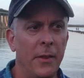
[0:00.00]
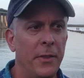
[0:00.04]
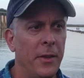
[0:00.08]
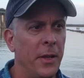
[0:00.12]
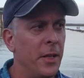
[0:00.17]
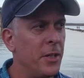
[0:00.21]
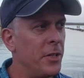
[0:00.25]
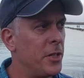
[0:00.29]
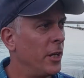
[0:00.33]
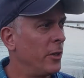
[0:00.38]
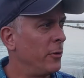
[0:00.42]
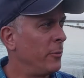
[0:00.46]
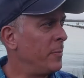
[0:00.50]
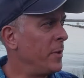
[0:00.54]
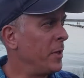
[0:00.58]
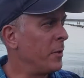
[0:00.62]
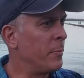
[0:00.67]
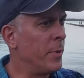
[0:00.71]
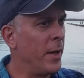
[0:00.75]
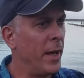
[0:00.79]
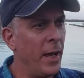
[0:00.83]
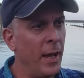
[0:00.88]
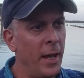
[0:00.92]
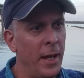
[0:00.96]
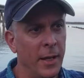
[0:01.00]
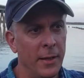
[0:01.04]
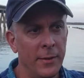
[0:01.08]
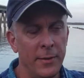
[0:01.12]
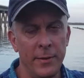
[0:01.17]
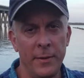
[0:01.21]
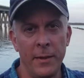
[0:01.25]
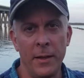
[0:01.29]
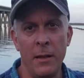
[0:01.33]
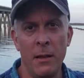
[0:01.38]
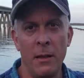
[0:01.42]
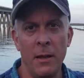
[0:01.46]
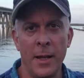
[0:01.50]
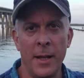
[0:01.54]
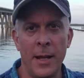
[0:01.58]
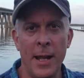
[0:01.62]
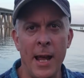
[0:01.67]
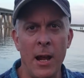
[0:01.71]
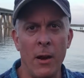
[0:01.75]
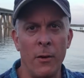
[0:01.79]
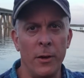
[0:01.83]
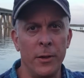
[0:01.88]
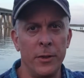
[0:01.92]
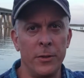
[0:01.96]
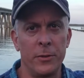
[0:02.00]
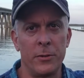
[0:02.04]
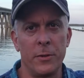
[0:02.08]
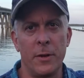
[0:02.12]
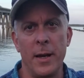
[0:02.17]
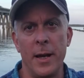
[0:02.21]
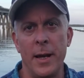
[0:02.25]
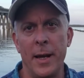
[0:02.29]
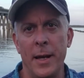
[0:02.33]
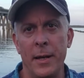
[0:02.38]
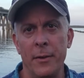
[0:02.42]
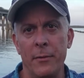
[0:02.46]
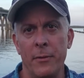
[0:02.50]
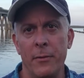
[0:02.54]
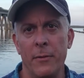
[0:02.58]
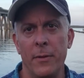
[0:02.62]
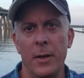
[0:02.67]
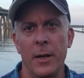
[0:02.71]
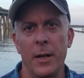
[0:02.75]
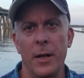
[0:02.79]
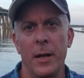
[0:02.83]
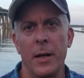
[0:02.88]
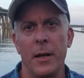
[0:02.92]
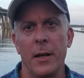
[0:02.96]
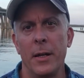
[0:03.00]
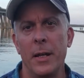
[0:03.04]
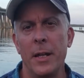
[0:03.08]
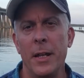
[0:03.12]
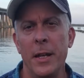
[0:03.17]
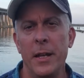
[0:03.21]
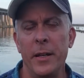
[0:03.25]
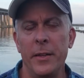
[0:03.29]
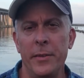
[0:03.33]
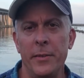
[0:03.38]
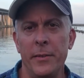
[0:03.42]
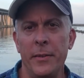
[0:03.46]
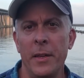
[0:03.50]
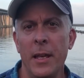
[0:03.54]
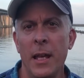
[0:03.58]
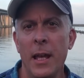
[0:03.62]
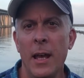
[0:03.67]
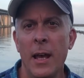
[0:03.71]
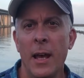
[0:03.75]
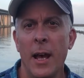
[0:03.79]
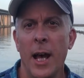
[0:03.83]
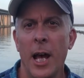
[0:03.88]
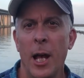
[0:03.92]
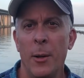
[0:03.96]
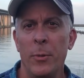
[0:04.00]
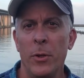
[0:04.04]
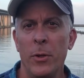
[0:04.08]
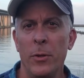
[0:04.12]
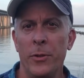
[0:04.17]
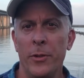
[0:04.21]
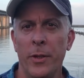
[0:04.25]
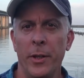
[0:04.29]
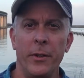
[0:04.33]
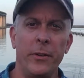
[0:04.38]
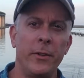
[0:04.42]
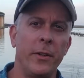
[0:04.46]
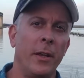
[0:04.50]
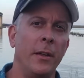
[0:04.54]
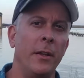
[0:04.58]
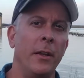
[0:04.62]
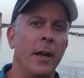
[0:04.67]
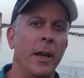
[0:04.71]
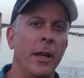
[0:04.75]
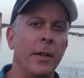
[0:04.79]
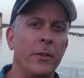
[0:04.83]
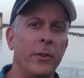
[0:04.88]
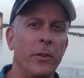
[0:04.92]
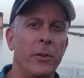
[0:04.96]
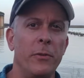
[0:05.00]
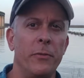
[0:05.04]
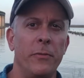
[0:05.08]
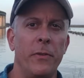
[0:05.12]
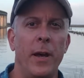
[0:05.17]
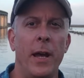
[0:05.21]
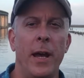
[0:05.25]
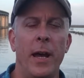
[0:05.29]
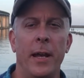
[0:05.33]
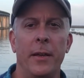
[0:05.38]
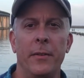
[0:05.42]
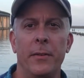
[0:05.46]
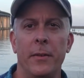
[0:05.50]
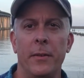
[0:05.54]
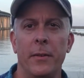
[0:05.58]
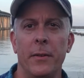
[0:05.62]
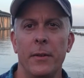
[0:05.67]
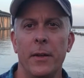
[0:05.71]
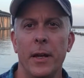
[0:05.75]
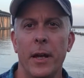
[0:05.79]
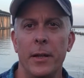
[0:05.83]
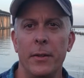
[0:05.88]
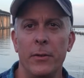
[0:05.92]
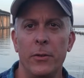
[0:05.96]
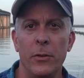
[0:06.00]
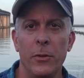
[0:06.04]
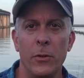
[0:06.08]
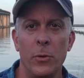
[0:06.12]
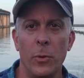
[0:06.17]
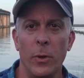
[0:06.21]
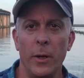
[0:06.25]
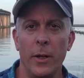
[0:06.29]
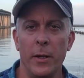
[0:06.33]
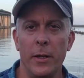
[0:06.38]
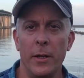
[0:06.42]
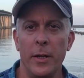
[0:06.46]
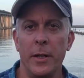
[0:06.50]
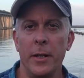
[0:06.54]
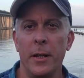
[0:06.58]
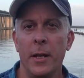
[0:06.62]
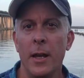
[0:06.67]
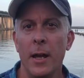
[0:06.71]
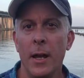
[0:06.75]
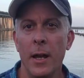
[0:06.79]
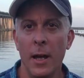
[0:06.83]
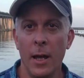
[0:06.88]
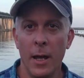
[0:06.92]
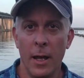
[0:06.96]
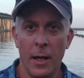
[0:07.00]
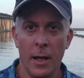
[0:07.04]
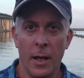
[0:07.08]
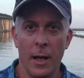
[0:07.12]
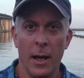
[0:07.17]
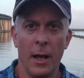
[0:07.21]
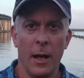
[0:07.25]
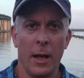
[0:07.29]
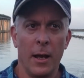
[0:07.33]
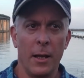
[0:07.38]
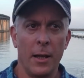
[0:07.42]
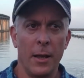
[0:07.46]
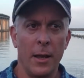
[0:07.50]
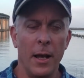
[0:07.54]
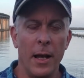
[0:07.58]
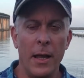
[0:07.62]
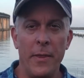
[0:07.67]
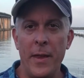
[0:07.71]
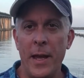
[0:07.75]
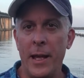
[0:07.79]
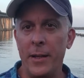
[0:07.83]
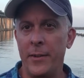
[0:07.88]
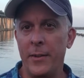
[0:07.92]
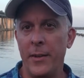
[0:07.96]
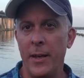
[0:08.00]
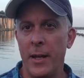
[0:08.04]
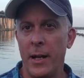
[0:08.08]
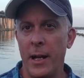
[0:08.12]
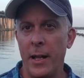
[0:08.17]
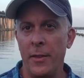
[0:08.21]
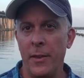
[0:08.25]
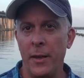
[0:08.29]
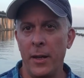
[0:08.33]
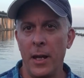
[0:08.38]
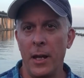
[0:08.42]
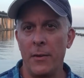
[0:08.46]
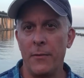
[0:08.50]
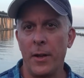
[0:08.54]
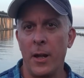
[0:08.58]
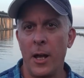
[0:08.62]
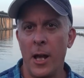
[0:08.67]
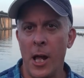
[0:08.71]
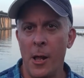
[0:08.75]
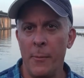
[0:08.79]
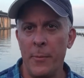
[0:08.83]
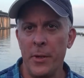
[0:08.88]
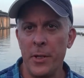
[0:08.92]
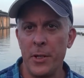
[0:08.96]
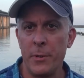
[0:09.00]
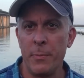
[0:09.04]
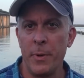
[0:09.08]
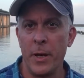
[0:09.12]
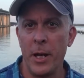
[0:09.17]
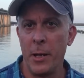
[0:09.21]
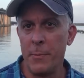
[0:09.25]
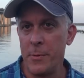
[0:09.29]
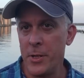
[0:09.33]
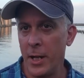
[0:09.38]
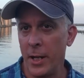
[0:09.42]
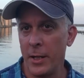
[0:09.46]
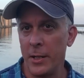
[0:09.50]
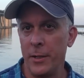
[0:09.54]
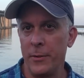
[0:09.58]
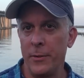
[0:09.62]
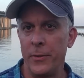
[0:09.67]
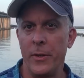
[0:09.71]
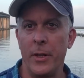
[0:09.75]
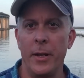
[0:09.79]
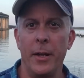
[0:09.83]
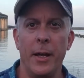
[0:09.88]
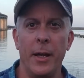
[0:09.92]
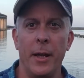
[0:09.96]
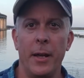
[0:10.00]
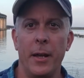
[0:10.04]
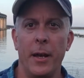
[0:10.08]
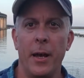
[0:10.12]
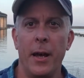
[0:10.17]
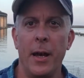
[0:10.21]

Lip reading: The Chesapeake Bay is still an hour's drive east. I'm losing sunlight too fast and too quickly. That said, I think I've accomplished my objectives today.